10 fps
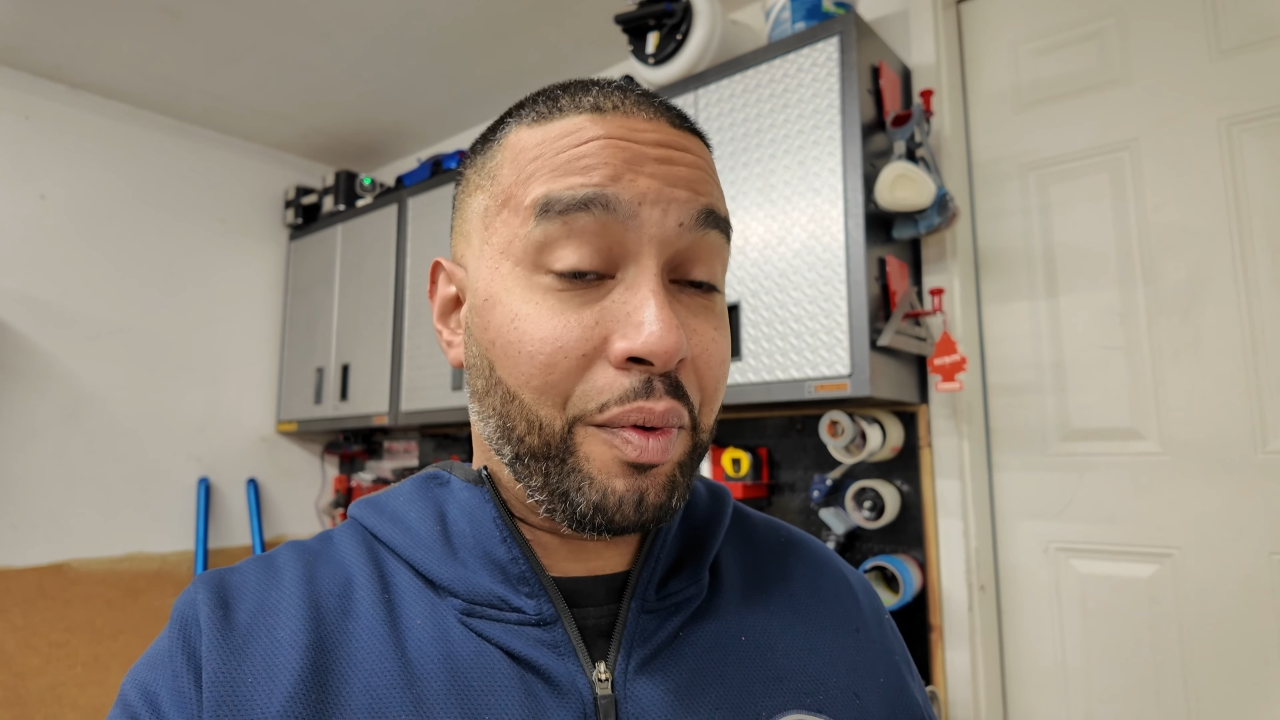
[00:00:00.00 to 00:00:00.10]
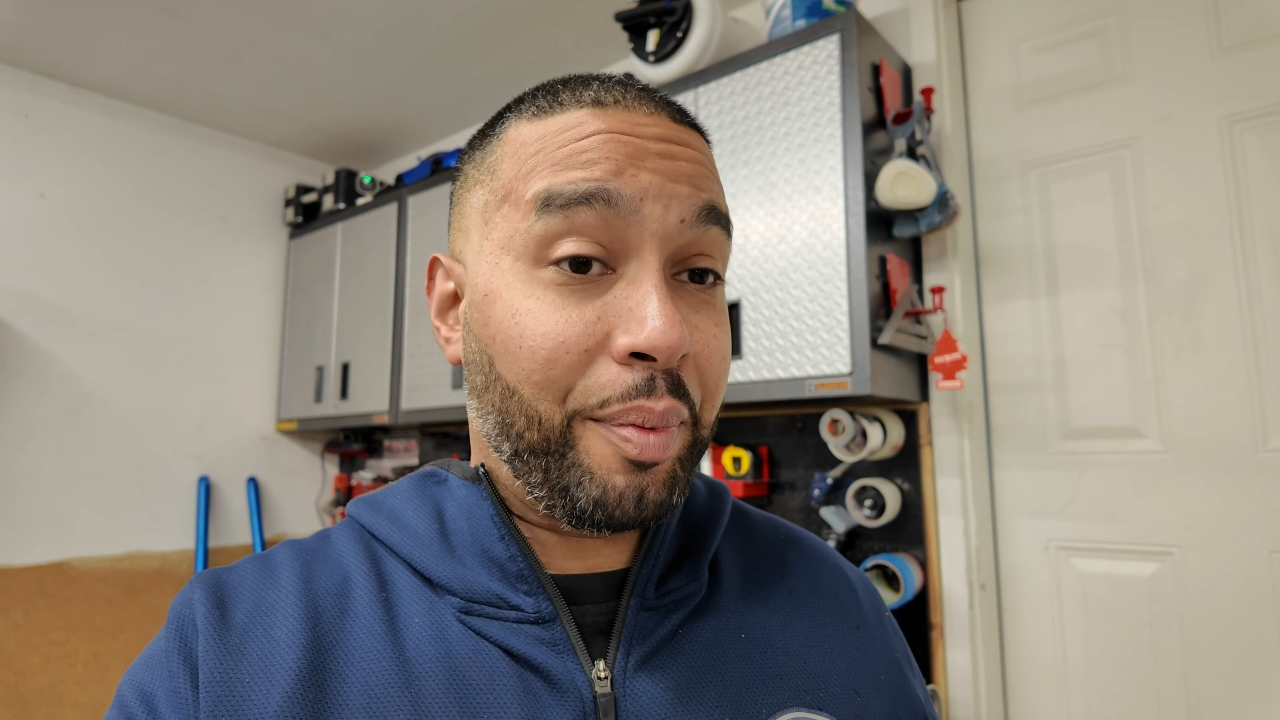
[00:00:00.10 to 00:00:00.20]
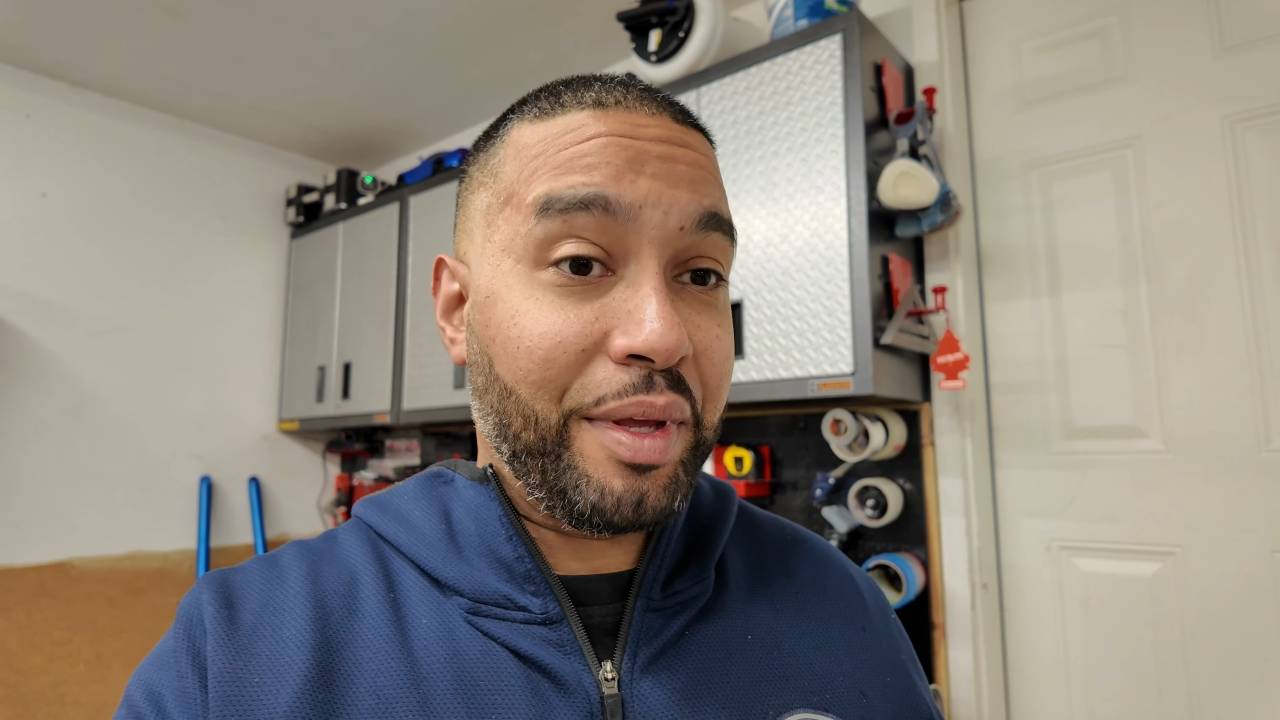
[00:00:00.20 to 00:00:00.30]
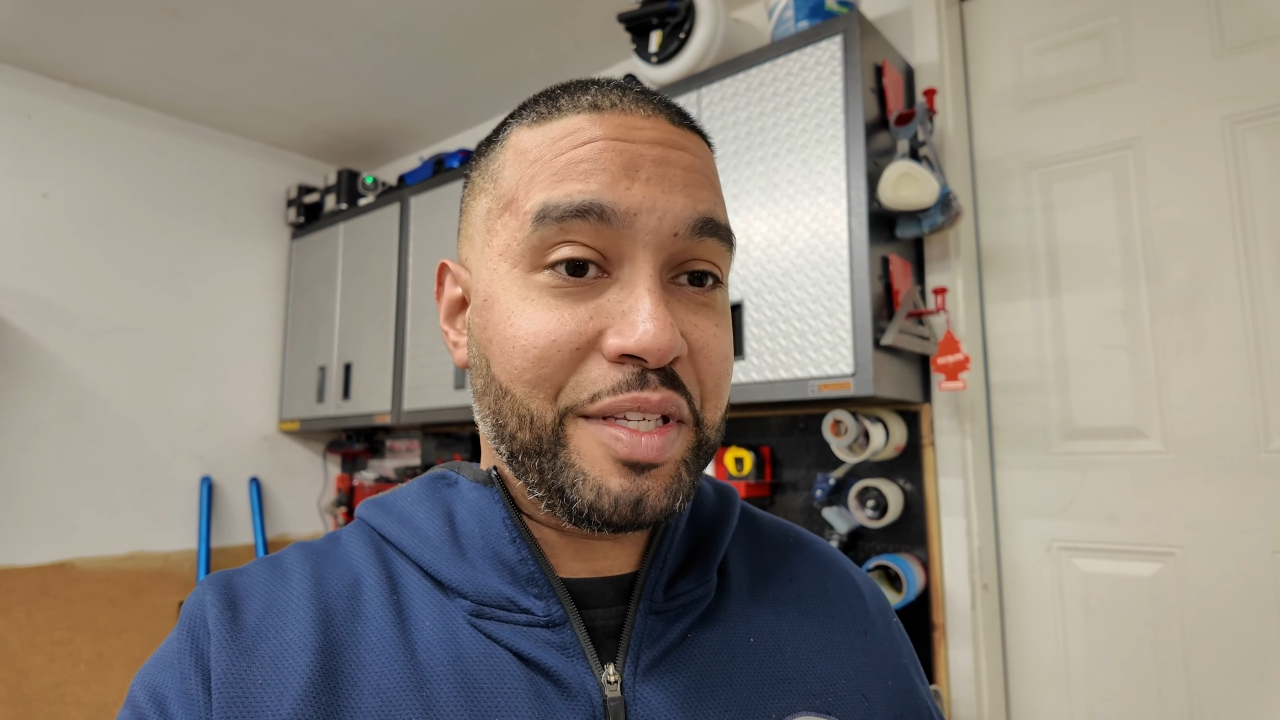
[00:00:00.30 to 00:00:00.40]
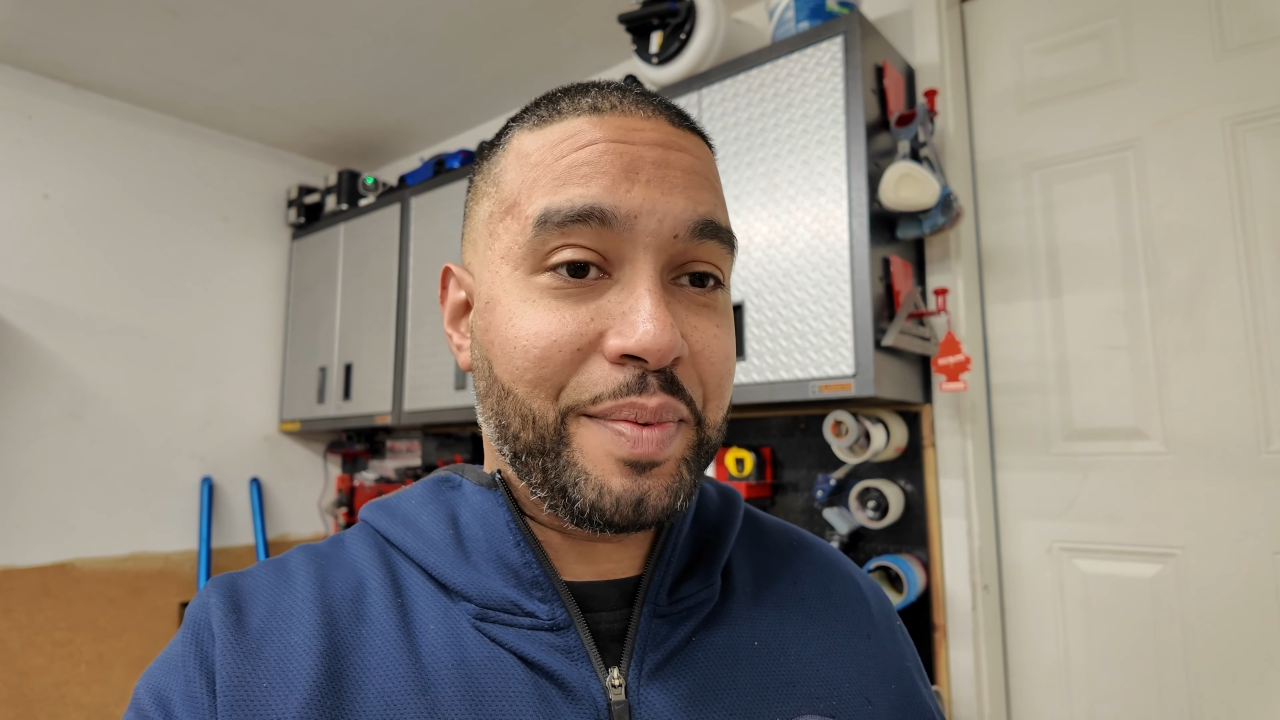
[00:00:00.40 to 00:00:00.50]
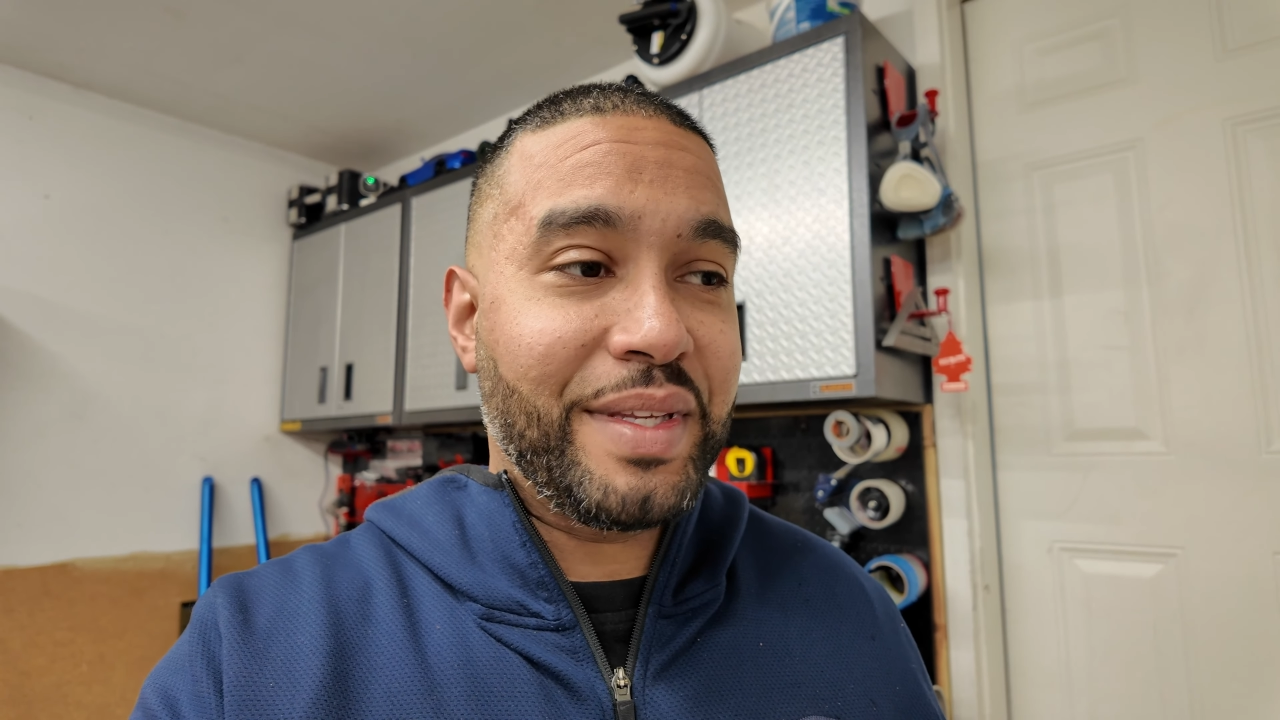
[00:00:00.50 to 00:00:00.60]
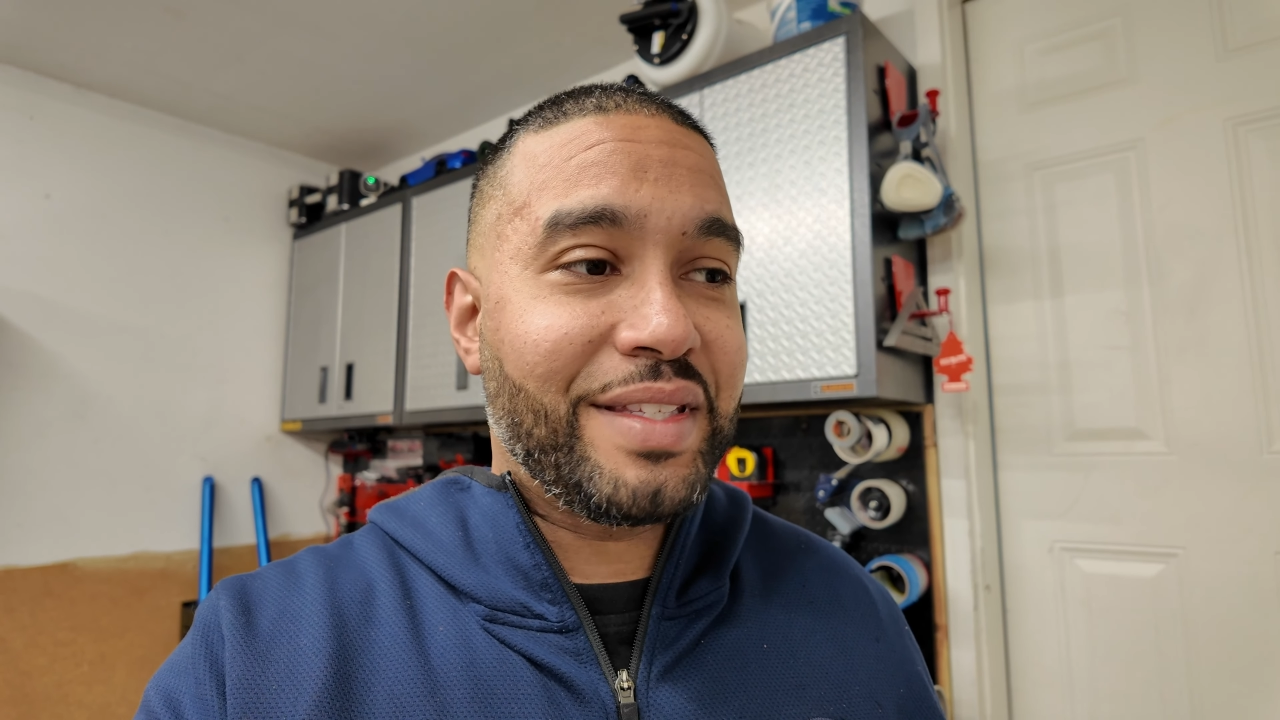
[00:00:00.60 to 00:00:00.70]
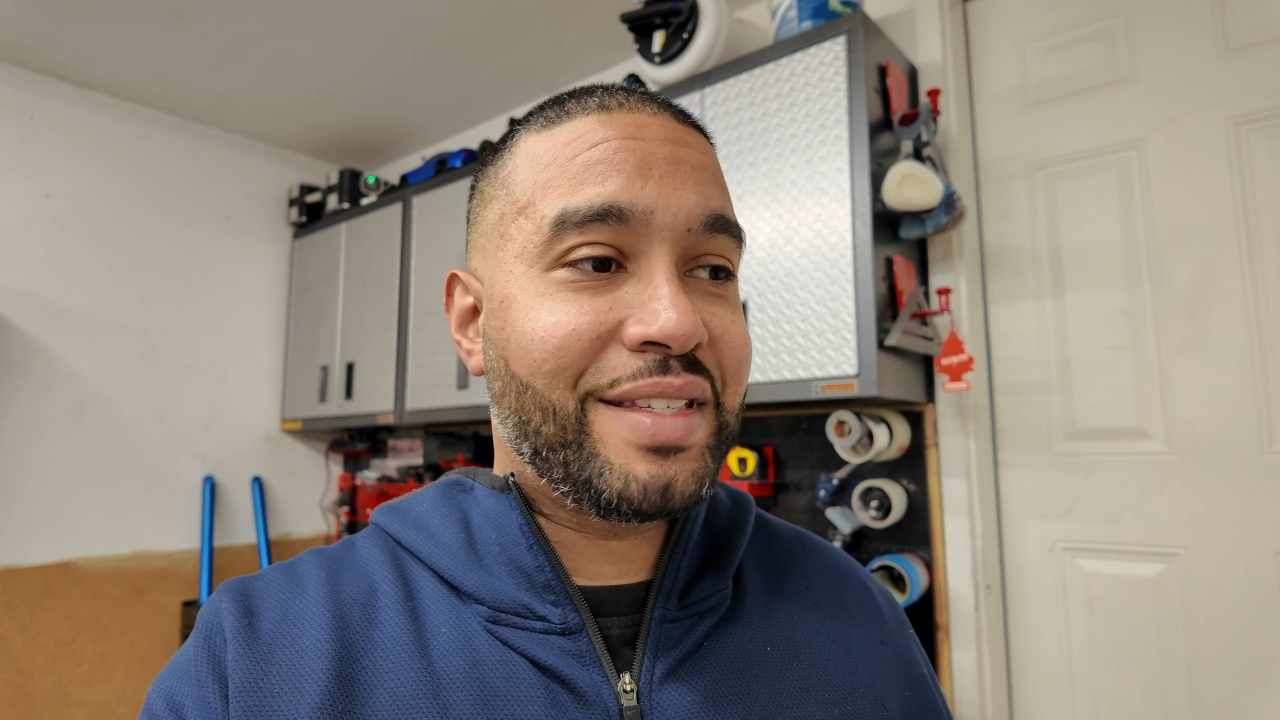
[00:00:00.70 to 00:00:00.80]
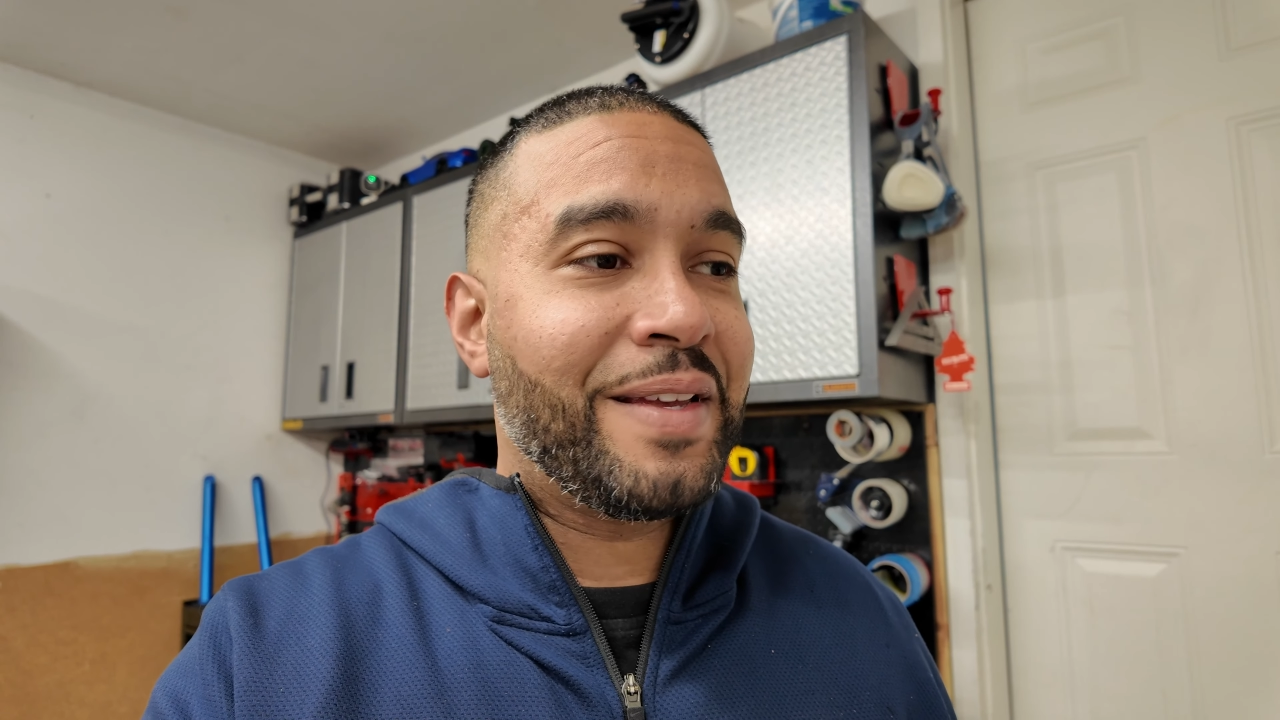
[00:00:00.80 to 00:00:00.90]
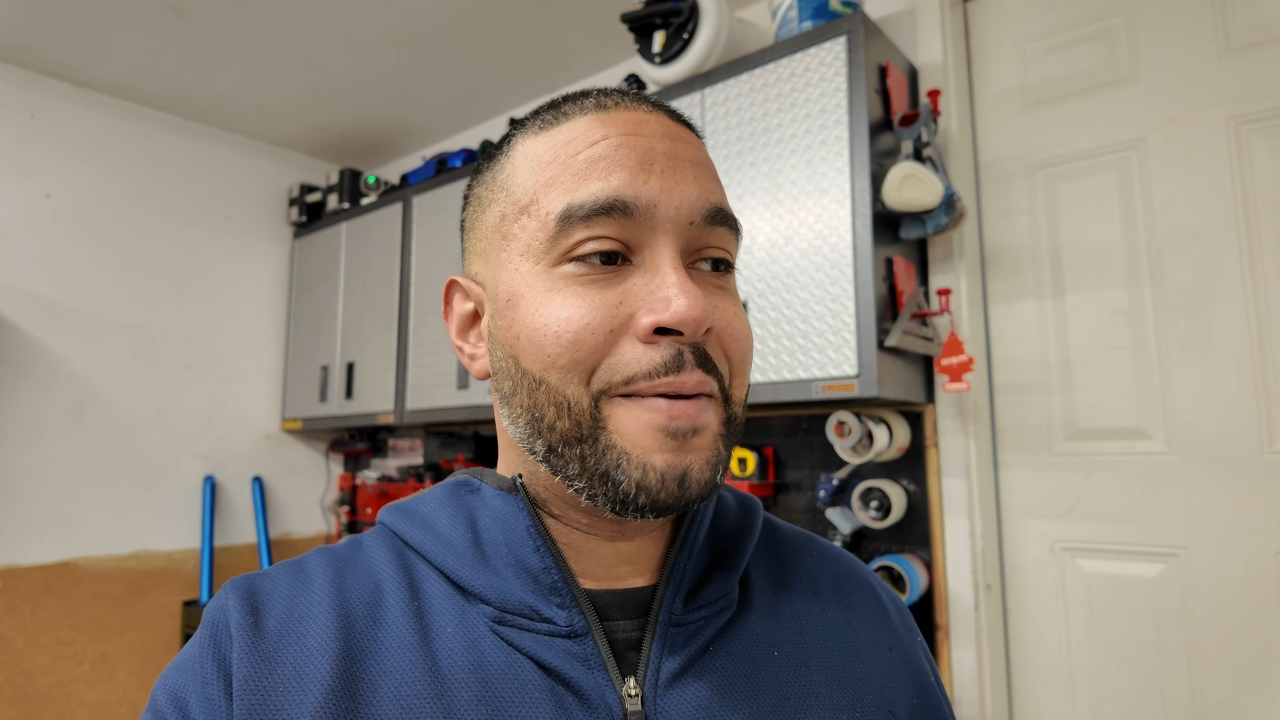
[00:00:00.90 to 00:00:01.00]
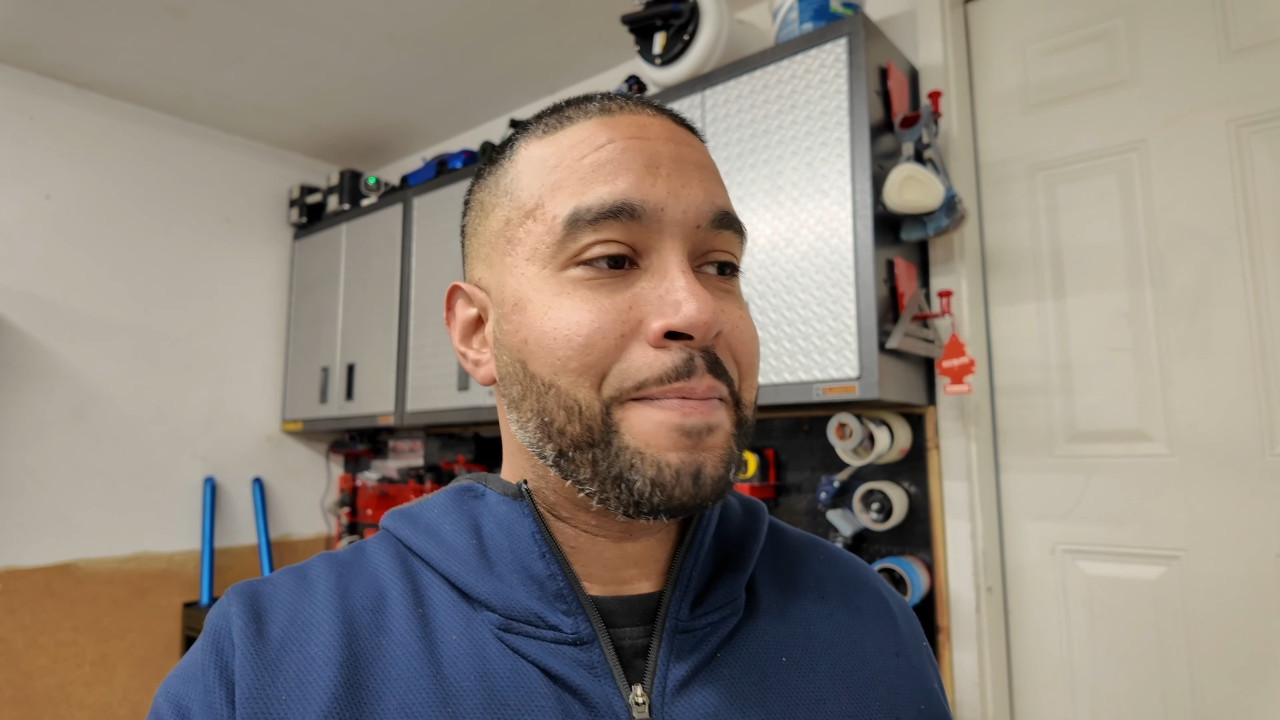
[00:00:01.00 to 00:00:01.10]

replacements